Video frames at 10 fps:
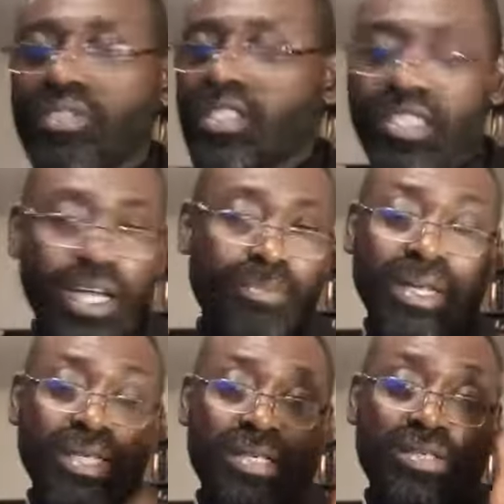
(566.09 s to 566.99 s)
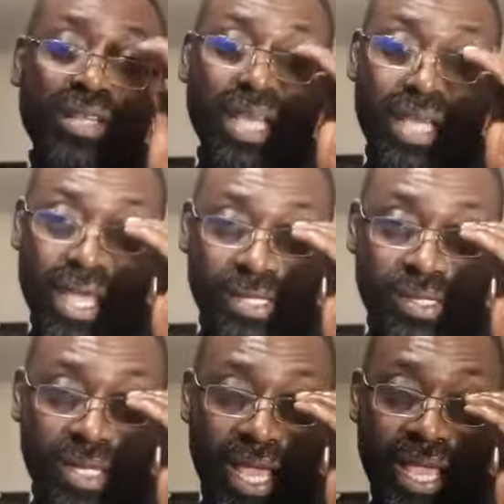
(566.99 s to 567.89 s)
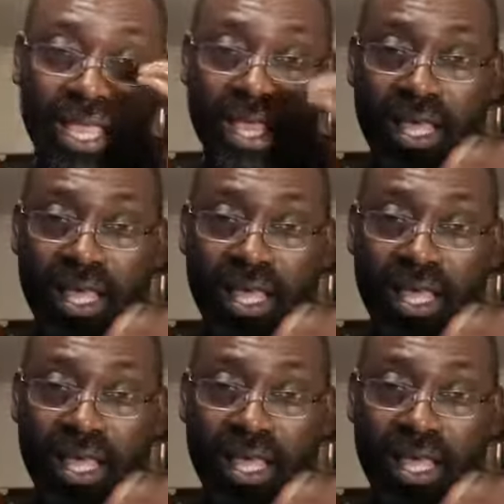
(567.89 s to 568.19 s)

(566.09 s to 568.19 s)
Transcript: But this is not the case today.